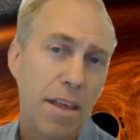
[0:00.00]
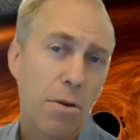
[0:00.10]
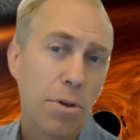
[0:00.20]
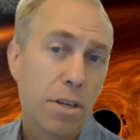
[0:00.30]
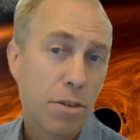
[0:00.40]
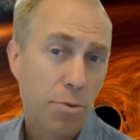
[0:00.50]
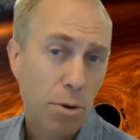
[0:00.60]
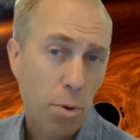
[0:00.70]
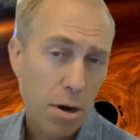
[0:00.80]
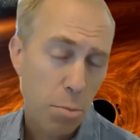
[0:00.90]
that one does
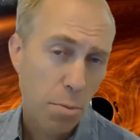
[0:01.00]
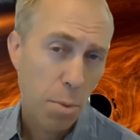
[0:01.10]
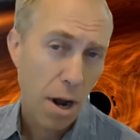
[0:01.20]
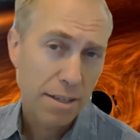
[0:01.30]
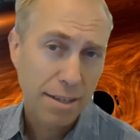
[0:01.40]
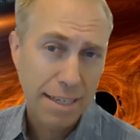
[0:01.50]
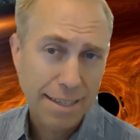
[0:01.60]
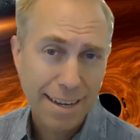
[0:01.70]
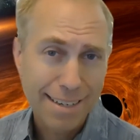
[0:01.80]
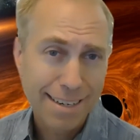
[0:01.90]
require a pre-processing
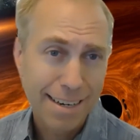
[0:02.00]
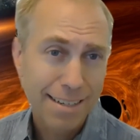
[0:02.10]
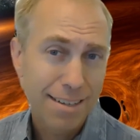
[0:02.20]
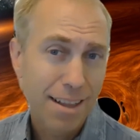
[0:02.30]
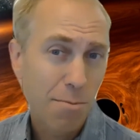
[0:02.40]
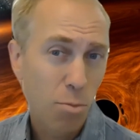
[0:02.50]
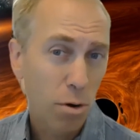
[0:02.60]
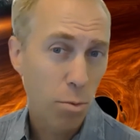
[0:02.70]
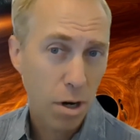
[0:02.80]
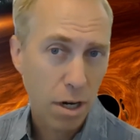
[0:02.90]
stage, and it is a lot
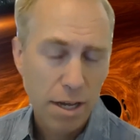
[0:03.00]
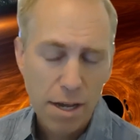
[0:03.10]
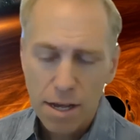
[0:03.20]
more work.